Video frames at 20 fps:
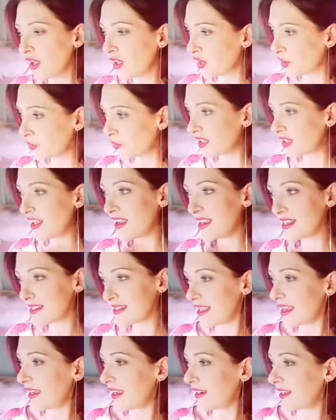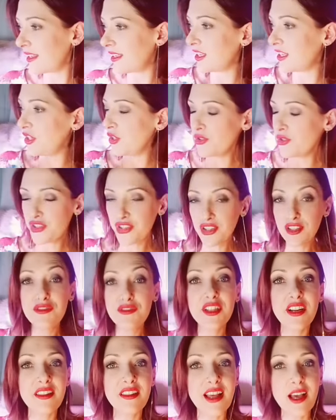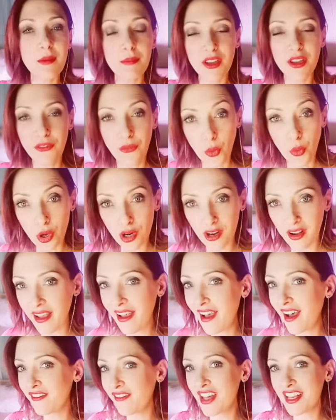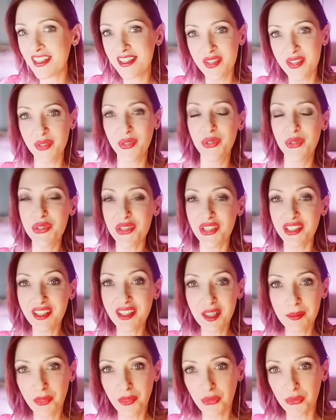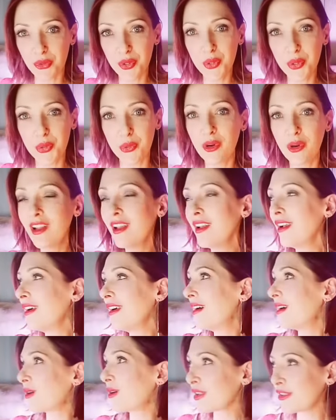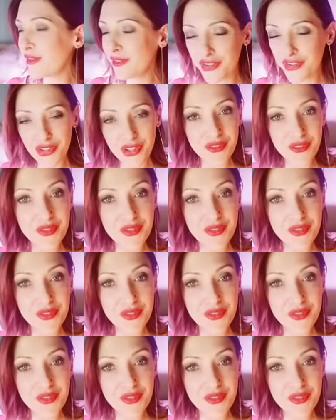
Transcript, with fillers: you realize that you should have done that before to have that solution come through you should